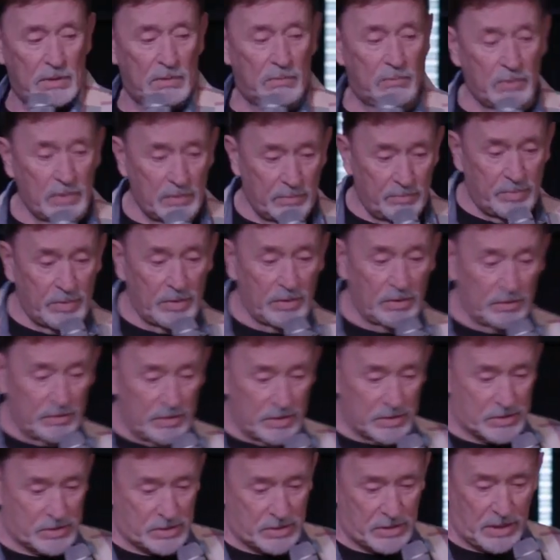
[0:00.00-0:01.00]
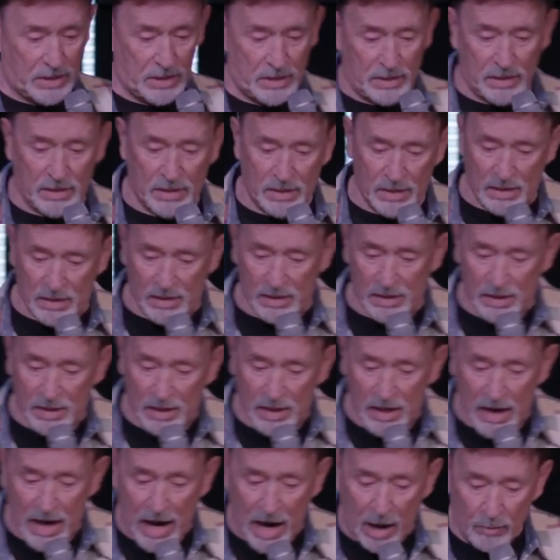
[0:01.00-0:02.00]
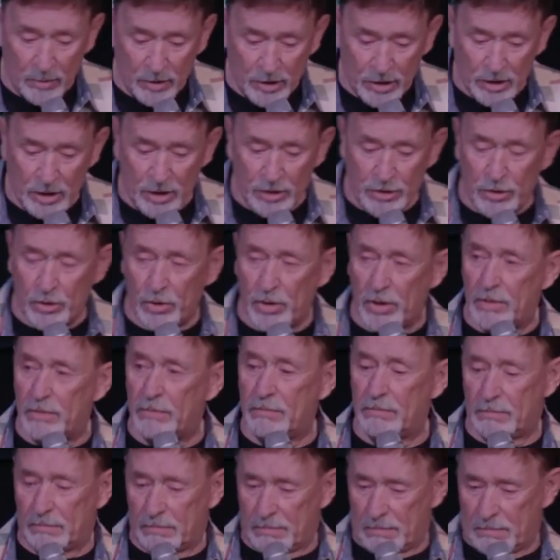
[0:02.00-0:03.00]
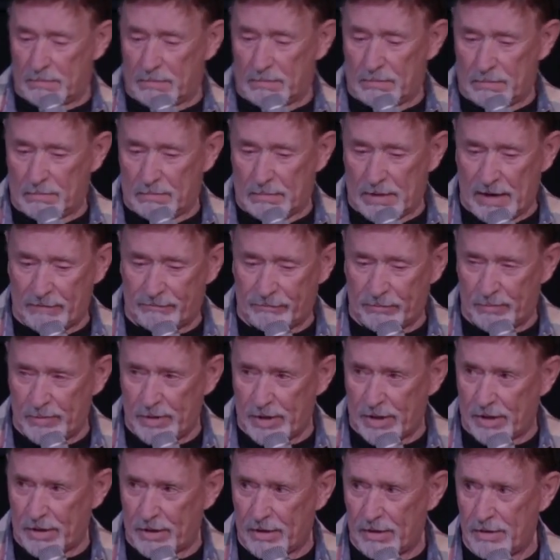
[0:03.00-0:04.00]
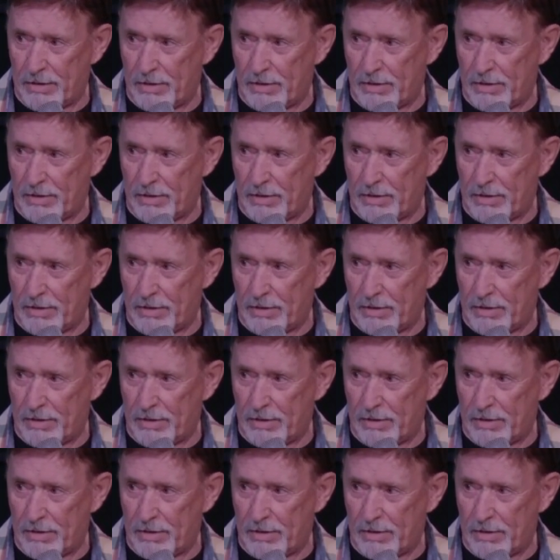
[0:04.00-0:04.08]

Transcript: to rebuild this thing. How are we going to do it? Right from here.